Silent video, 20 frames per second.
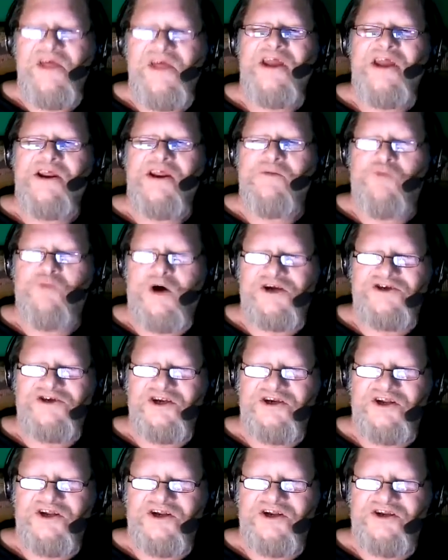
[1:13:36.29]
in
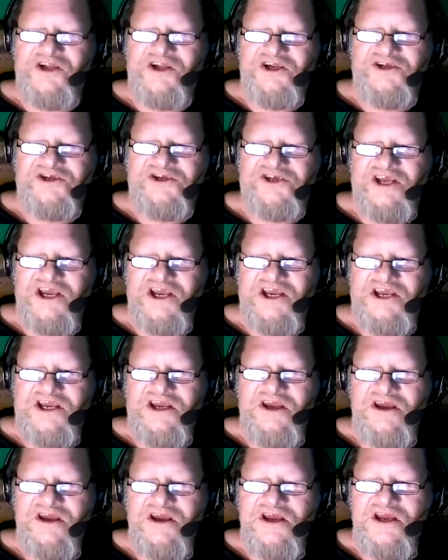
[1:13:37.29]
Washington,
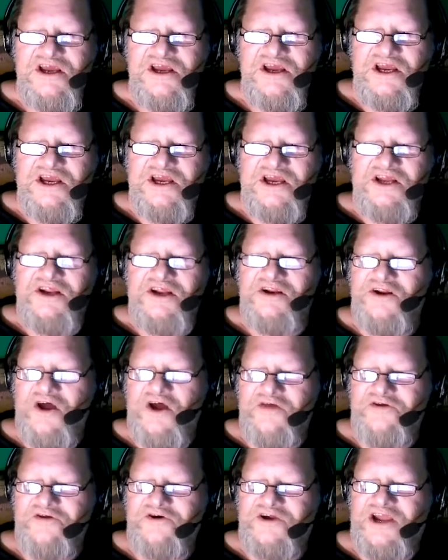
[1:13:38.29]
D.C., in
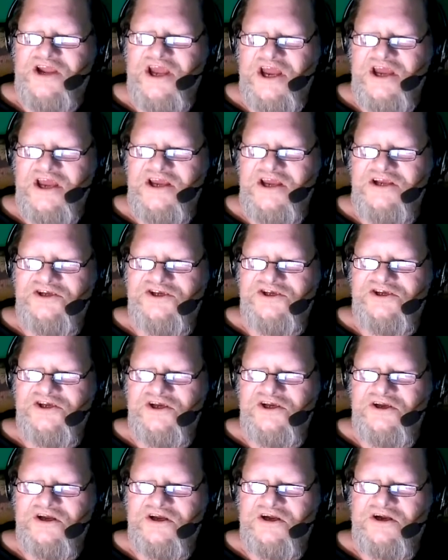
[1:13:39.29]
another case,
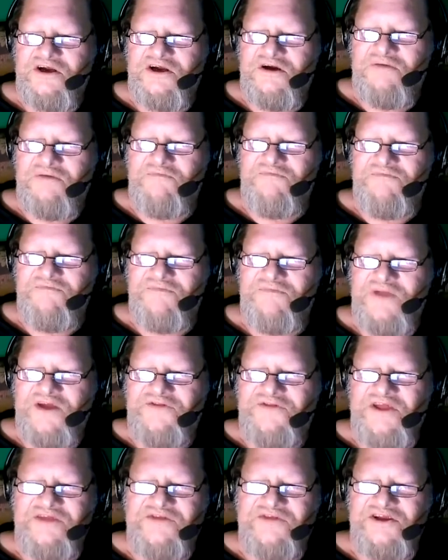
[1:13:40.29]
I
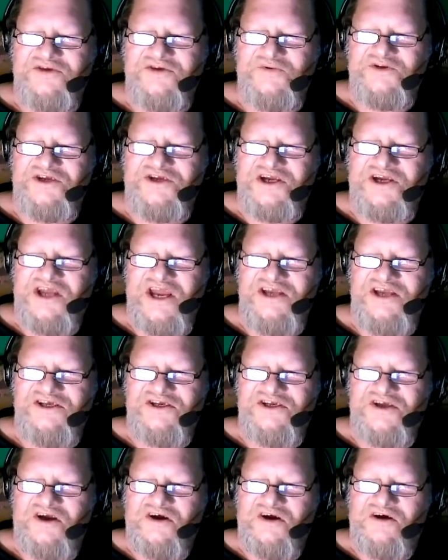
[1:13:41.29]
think this was a
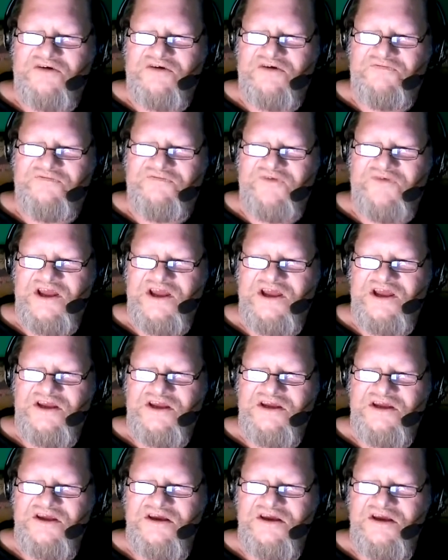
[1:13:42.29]
case of in